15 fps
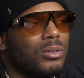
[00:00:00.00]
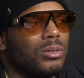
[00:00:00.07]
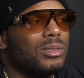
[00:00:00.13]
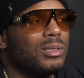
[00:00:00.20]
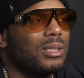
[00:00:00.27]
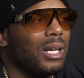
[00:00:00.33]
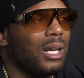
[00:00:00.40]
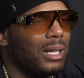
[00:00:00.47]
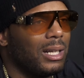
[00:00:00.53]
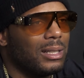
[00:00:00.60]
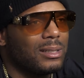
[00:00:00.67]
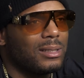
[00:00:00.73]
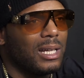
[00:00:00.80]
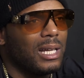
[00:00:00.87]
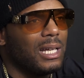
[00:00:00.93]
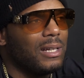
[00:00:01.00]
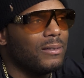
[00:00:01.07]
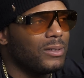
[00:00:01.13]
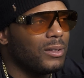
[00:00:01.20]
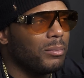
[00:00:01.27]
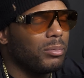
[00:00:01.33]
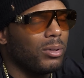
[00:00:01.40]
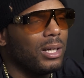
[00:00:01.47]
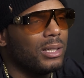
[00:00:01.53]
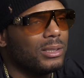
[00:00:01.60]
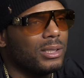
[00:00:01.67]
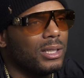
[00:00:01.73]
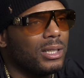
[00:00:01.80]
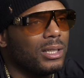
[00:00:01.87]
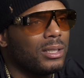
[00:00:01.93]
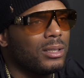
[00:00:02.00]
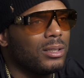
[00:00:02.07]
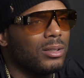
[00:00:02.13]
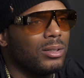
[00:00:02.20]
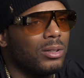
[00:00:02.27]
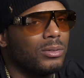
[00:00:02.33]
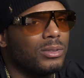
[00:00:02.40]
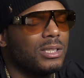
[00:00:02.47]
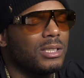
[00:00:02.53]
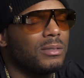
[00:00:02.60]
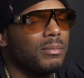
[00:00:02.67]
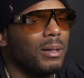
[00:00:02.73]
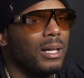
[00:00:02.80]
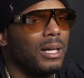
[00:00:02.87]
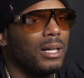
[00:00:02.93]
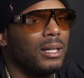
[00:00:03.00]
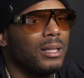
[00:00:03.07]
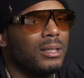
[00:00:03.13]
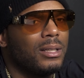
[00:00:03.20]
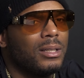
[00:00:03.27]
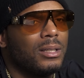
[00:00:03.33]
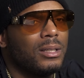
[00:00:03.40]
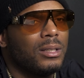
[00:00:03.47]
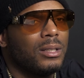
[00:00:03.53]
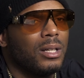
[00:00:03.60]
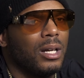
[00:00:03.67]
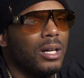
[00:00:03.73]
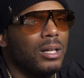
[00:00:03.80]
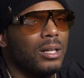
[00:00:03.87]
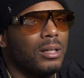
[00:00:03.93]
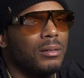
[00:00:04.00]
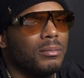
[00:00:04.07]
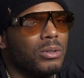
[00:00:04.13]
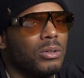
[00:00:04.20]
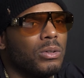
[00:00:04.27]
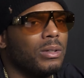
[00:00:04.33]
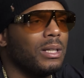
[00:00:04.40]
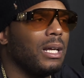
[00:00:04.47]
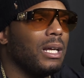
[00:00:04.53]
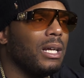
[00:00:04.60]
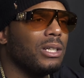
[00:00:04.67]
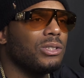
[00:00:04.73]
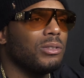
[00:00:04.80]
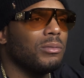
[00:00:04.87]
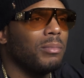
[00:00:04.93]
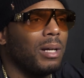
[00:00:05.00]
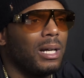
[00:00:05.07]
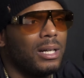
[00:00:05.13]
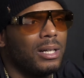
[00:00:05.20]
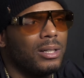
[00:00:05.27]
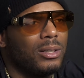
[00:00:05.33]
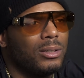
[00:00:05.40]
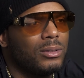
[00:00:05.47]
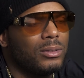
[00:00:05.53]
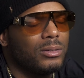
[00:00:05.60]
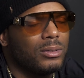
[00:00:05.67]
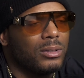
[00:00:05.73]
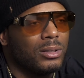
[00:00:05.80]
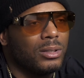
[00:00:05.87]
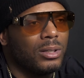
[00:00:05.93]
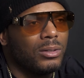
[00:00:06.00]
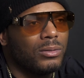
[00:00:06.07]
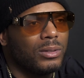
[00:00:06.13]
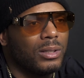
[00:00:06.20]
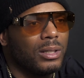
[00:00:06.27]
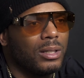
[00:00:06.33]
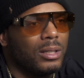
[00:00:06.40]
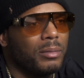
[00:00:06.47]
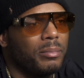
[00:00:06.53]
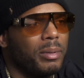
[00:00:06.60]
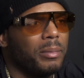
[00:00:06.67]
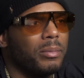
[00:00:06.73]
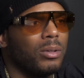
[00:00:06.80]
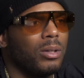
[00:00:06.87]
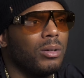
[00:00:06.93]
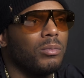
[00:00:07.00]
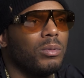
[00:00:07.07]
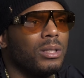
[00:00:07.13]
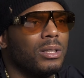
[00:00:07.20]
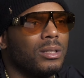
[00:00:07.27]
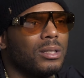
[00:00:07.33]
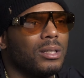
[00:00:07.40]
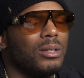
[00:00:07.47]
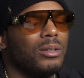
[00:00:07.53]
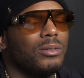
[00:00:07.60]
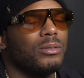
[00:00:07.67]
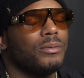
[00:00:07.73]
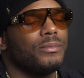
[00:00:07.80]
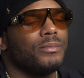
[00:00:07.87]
you can see how that saves a project, just by going that extra mile, that other people aren't willing to go.